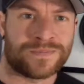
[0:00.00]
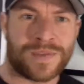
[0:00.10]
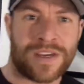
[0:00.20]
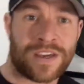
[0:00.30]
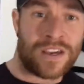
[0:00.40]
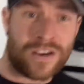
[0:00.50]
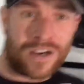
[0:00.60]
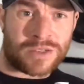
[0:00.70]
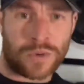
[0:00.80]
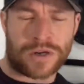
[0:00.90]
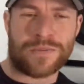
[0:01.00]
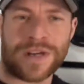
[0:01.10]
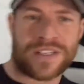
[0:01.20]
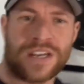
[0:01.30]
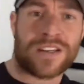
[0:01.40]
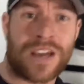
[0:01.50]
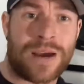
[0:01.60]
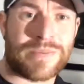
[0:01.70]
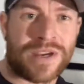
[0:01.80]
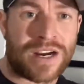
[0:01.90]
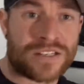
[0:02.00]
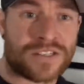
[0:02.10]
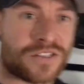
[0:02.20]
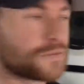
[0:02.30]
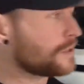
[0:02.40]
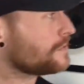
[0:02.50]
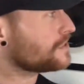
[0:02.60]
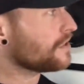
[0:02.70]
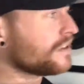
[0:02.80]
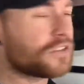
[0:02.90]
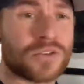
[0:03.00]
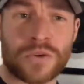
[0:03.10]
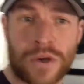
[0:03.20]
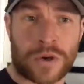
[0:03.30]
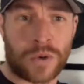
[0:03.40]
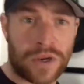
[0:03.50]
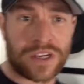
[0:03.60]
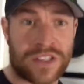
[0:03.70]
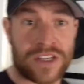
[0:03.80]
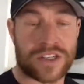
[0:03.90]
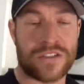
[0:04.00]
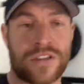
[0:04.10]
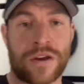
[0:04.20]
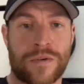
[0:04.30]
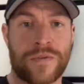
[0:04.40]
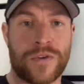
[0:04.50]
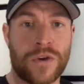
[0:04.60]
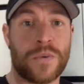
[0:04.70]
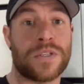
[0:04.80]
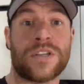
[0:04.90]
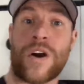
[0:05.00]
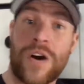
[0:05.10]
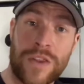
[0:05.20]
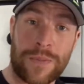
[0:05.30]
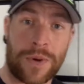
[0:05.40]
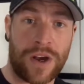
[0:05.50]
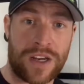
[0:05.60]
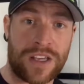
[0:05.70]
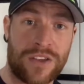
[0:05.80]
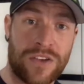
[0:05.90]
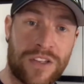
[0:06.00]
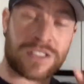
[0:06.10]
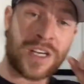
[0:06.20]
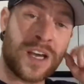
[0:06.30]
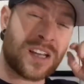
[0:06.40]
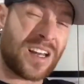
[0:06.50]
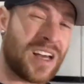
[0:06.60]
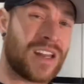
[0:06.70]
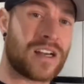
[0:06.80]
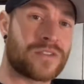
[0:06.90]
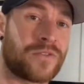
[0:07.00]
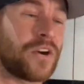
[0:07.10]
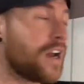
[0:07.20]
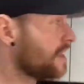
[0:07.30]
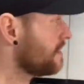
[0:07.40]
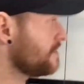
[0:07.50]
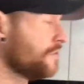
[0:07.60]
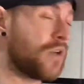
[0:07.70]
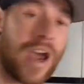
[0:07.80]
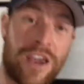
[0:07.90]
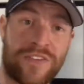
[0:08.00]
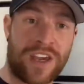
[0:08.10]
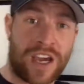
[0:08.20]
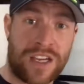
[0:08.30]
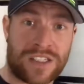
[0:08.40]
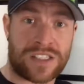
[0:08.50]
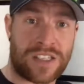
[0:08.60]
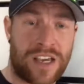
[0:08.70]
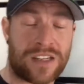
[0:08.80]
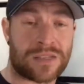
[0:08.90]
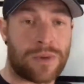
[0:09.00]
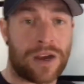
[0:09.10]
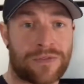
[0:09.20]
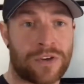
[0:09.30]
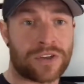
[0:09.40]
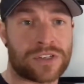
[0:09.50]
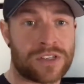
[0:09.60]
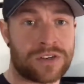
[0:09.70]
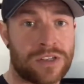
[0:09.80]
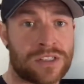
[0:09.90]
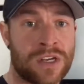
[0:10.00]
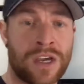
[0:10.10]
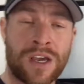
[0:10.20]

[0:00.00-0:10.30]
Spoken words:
Okay guys, welcome back down the Carbon Car Systems. I'm just going to do a quick addition to that review we did on the Pioneer unit last Friday, these new AVH-Z smartphone series.